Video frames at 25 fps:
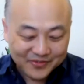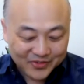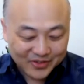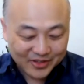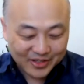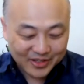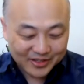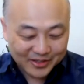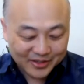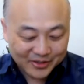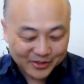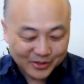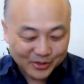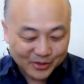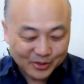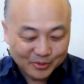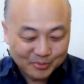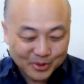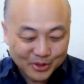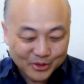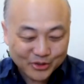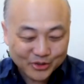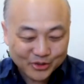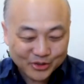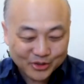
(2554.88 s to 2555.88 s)
I'm getting a little
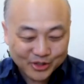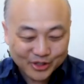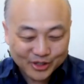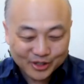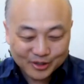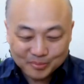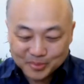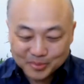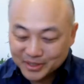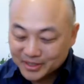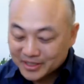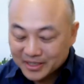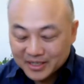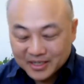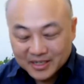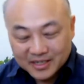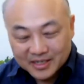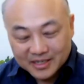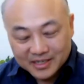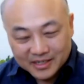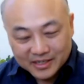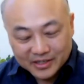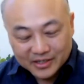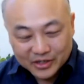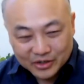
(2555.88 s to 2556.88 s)
emotional here, but
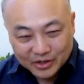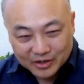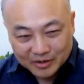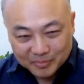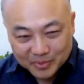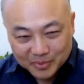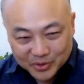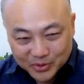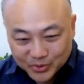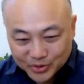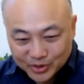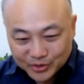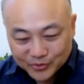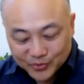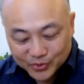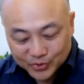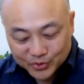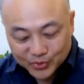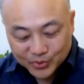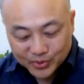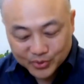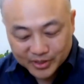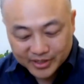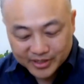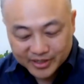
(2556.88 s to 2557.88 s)
I've been doing this for
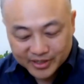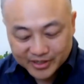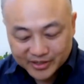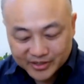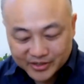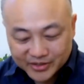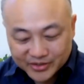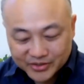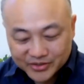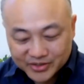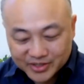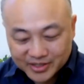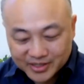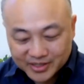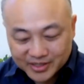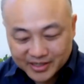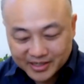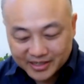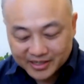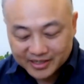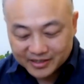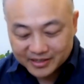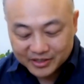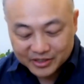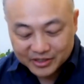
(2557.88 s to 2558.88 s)
20 years,
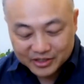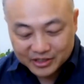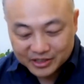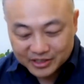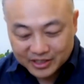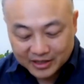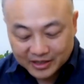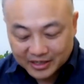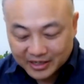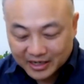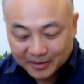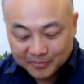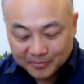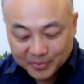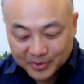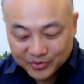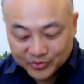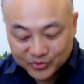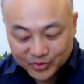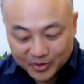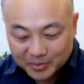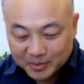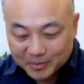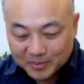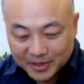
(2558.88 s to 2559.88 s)
and this is something I've been
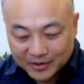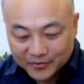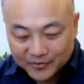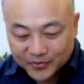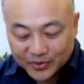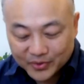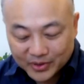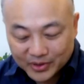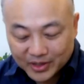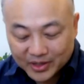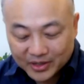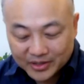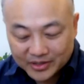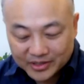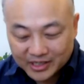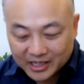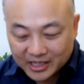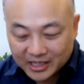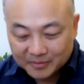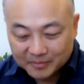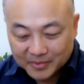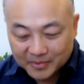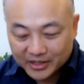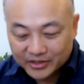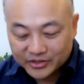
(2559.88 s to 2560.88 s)
dreaming about for a long
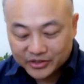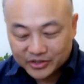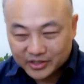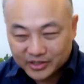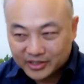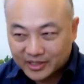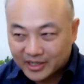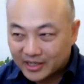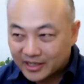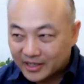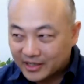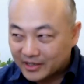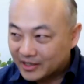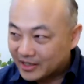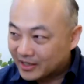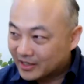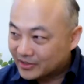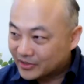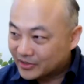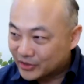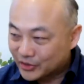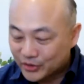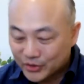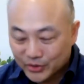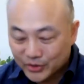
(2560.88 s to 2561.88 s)
time. Actually, I
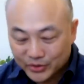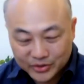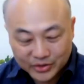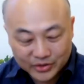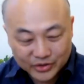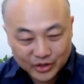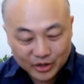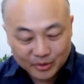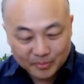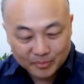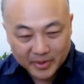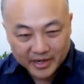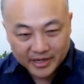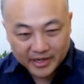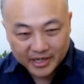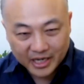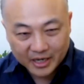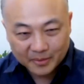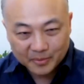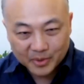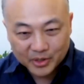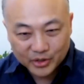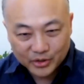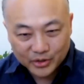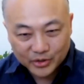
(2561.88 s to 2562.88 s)
secured the domain name
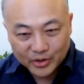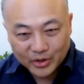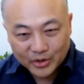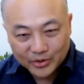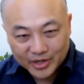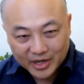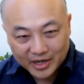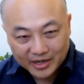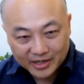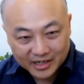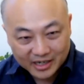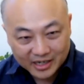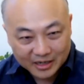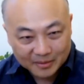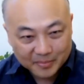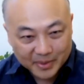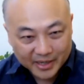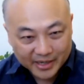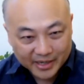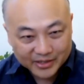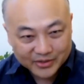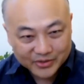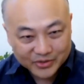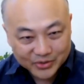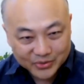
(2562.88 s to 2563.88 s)
Anewgo.com back
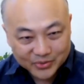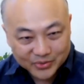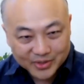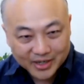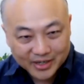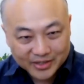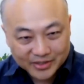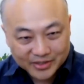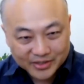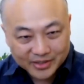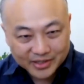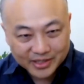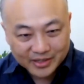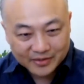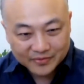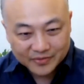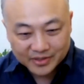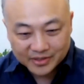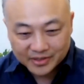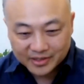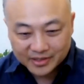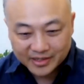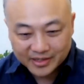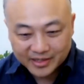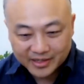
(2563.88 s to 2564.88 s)
in 2011,
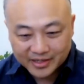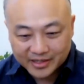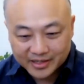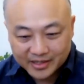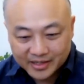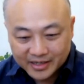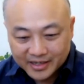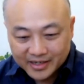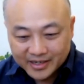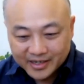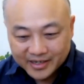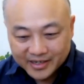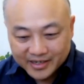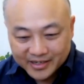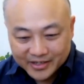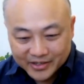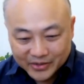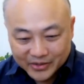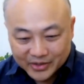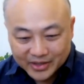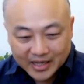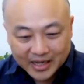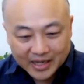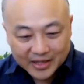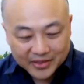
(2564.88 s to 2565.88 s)
and a
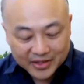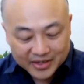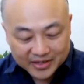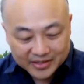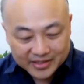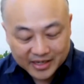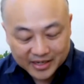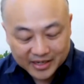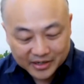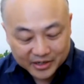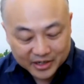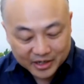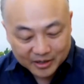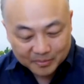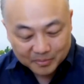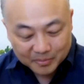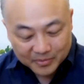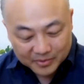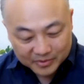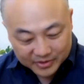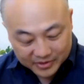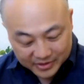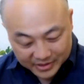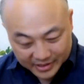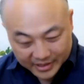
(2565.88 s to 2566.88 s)
lot of things had to come
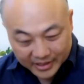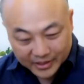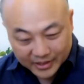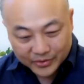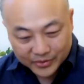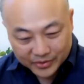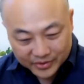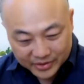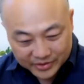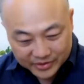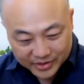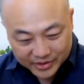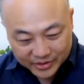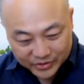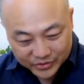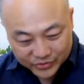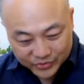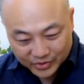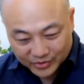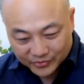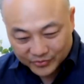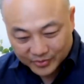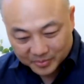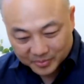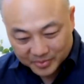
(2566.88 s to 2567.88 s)
together in this industry,
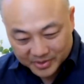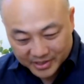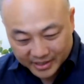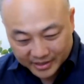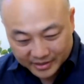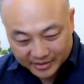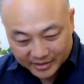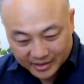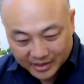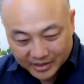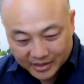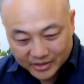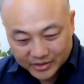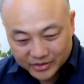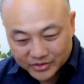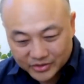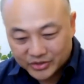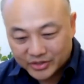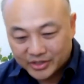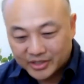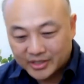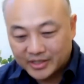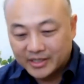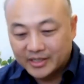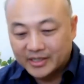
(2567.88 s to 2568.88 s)
from
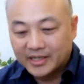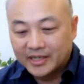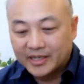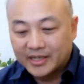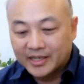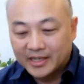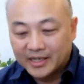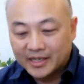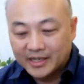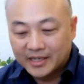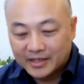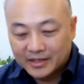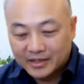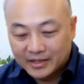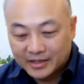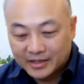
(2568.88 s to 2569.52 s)
technology and